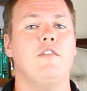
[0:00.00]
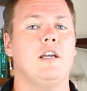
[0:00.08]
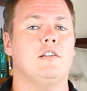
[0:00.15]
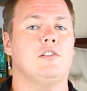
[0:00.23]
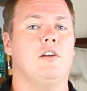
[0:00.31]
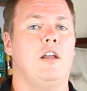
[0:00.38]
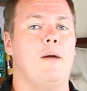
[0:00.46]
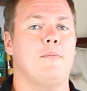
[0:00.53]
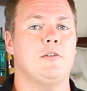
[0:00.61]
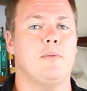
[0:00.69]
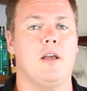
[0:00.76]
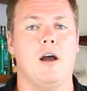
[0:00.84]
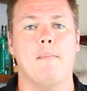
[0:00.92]
forget to sign up to
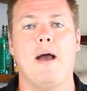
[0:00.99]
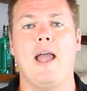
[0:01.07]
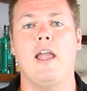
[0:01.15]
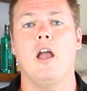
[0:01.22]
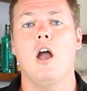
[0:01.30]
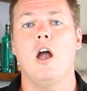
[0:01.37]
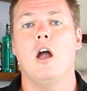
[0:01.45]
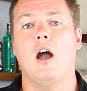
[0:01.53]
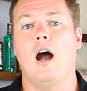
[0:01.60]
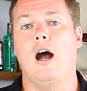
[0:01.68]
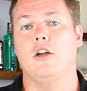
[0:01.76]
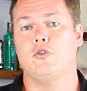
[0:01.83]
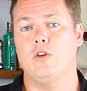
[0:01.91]
become a
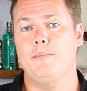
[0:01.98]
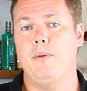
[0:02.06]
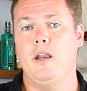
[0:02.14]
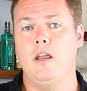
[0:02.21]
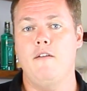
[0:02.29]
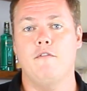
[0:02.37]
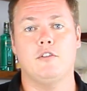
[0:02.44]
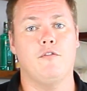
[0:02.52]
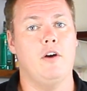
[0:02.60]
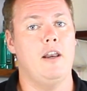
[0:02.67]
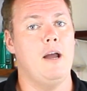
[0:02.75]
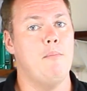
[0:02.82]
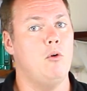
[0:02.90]
uh, drink buddy to
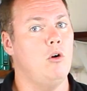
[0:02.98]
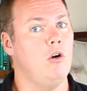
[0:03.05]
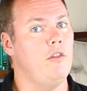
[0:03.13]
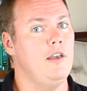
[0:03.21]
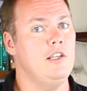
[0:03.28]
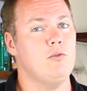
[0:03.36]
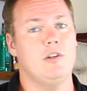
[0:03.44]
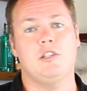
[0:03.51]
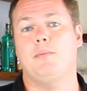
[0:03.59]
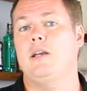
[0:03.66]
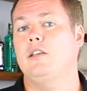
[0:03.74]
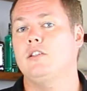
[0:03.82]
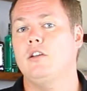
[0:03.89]
find out more of these
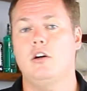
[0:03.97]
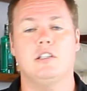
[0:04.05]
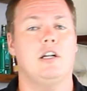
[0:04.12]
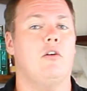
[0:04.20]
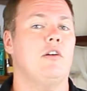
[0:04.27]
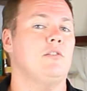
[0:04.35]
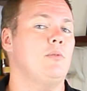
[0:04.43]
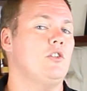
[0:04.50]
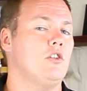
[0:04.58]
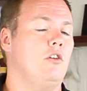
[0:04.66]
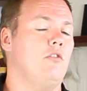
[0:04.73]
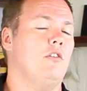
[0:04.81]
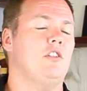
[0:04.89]
recipes, cocktail recipes,
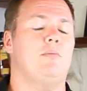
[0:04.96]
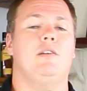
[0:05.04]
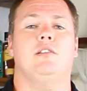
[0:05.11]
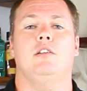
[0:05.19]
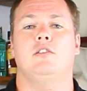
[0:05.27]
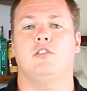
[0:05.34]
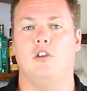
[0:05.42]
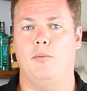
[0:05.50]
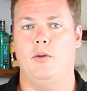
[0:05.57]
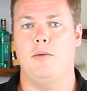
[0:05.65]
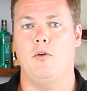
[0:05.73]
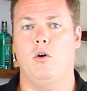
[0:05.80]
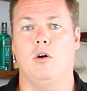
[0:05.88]
shot recipes and so
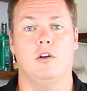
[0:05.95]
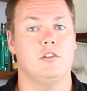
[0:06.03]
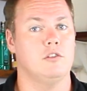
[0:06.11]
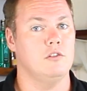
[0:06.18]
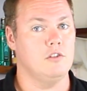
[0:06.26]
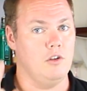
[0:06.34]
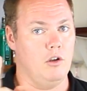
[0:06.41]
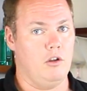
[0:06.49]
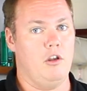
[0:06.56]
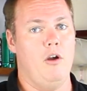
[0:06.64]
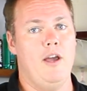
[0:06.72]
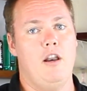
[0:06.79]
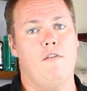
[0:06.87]
many more. So
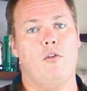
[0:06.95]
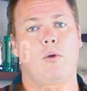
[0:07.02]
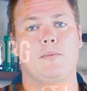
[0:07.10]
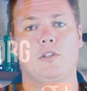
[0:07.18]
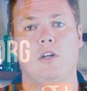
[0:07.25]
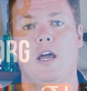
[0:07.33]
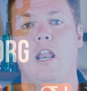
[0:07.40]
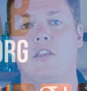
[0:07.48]
go head over to the website